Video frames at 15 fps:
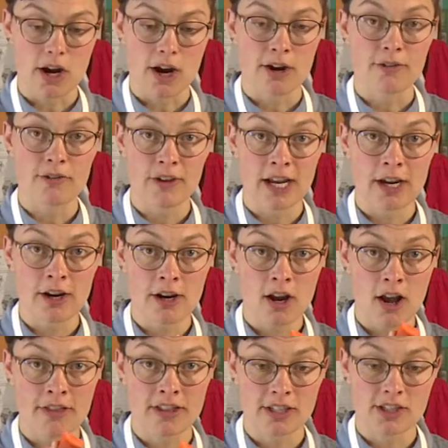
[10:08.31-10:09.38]
our finger
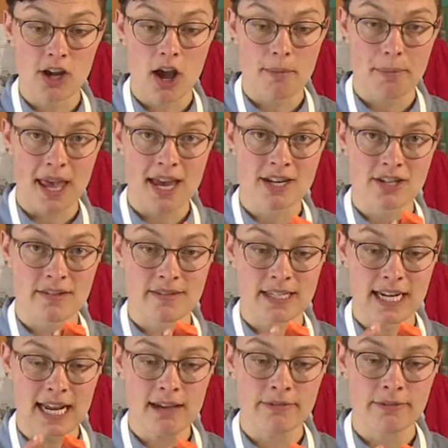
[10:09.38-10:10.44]
on the top edge of the
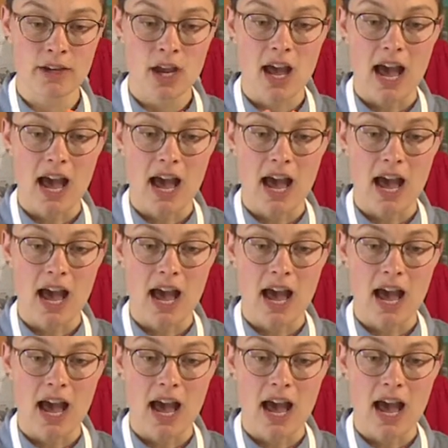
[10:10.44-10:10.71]
knife,